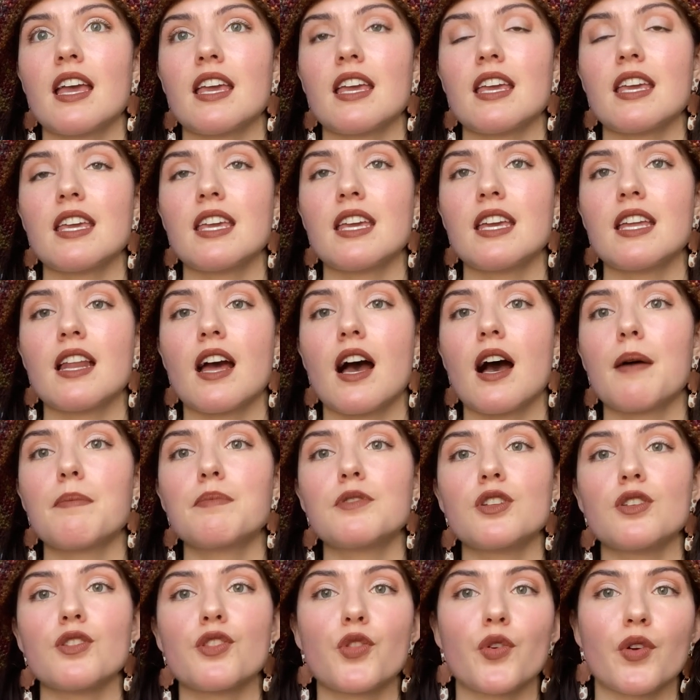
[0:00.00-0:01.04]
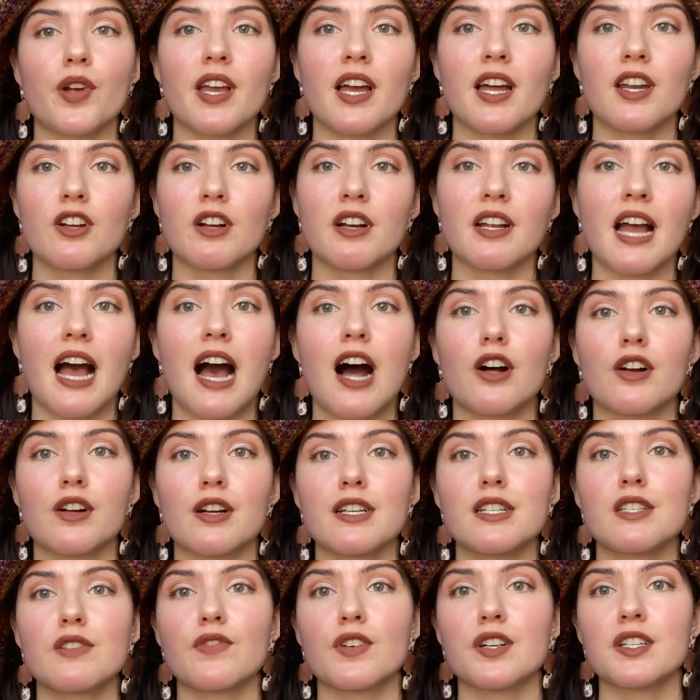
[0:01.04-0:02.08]
eat up to 300
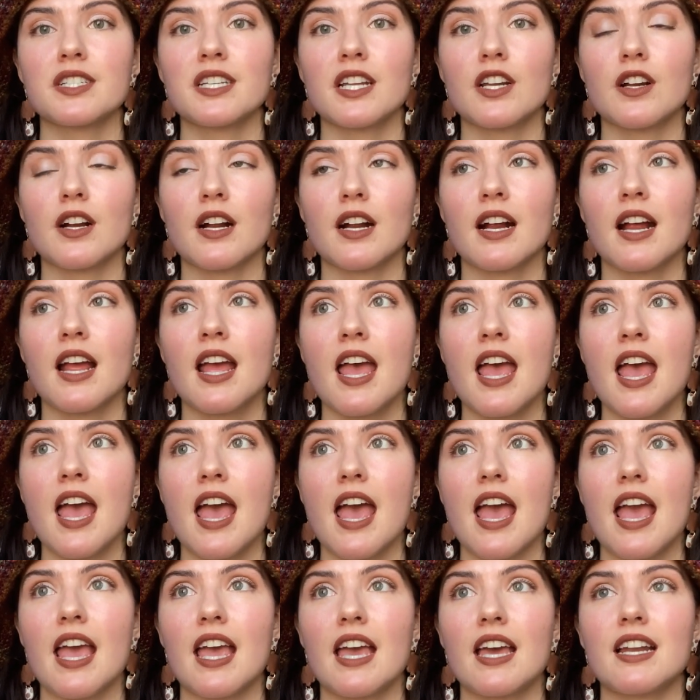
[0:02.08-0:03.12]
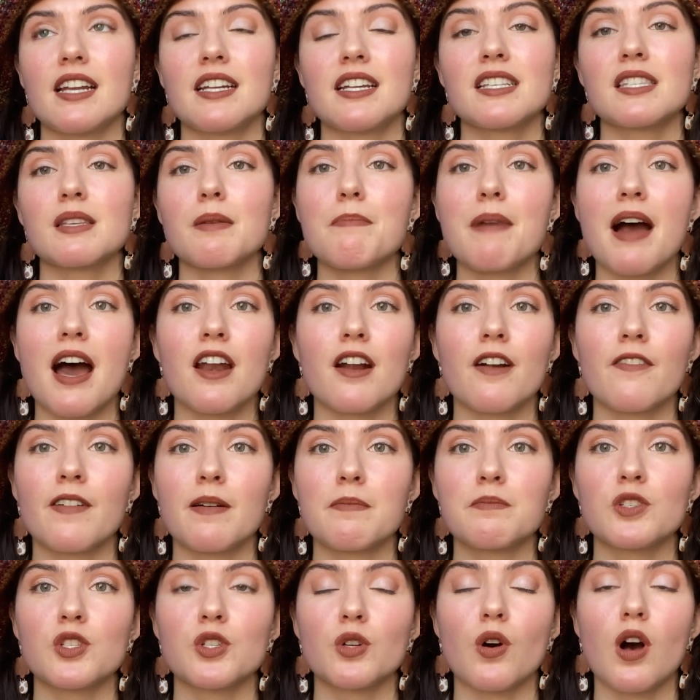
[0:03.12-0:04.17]
calories for dinner, and it doesn't matter if
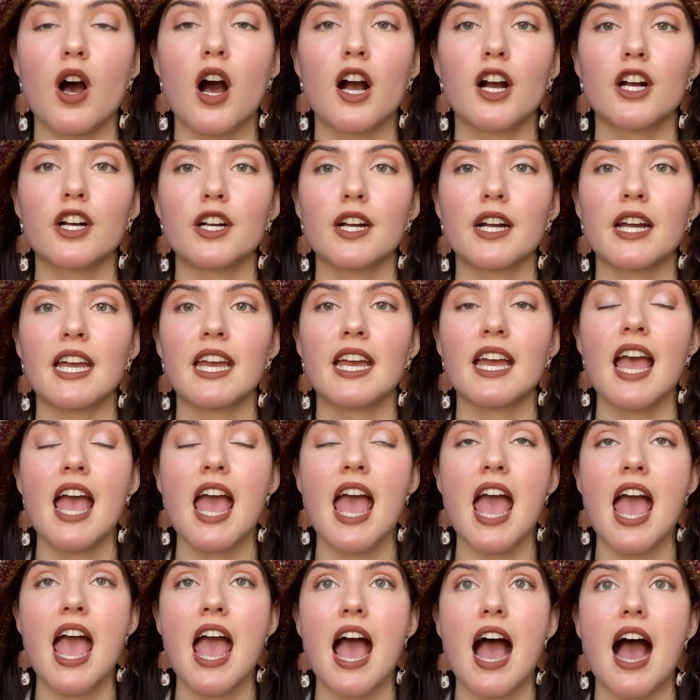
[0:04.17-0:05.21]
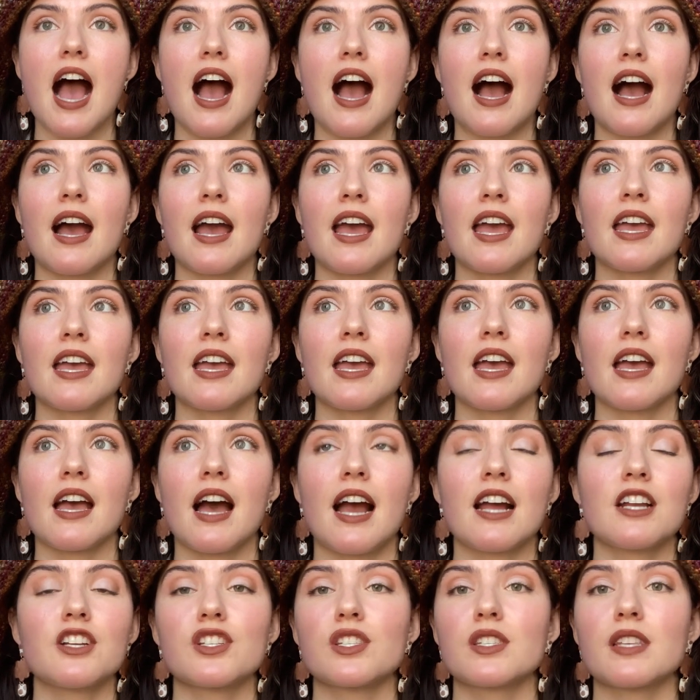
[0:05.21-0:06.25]
I'm still hungry, I'm
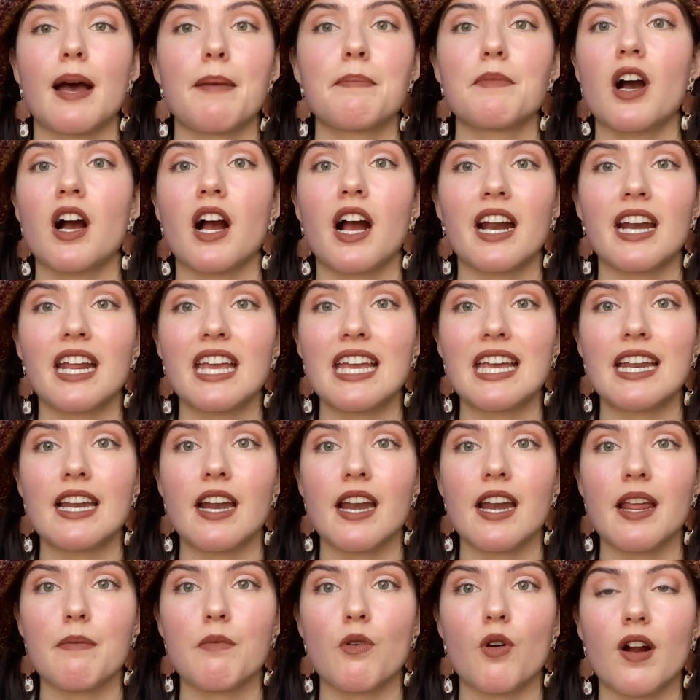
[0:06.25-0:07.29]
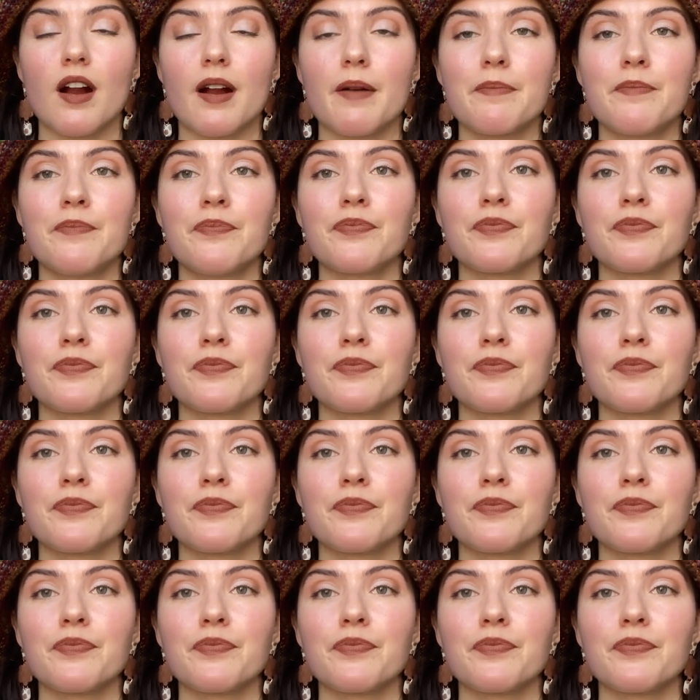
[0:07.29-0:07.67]
not going to eat anymore.